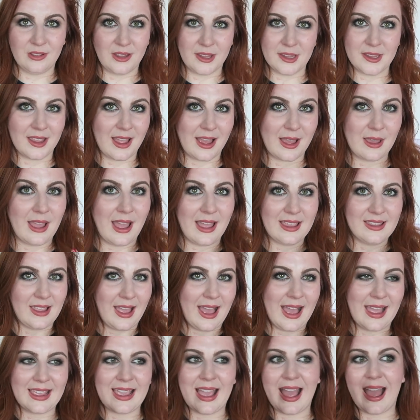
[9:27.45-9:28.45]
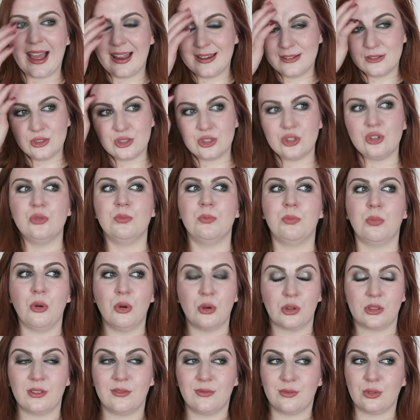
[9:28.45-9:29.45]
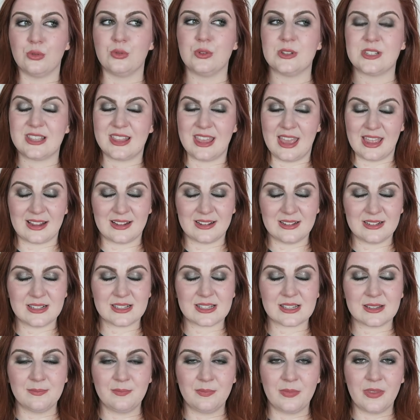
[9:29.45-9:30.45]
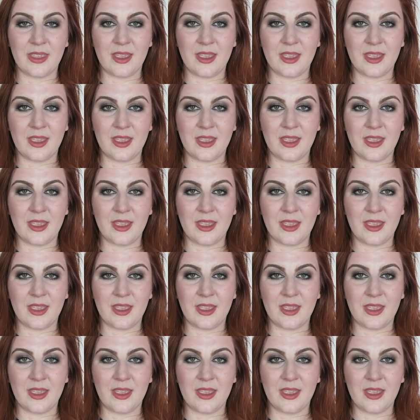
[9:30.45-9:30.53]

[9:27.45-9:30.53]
Like I, I can't do both of those things.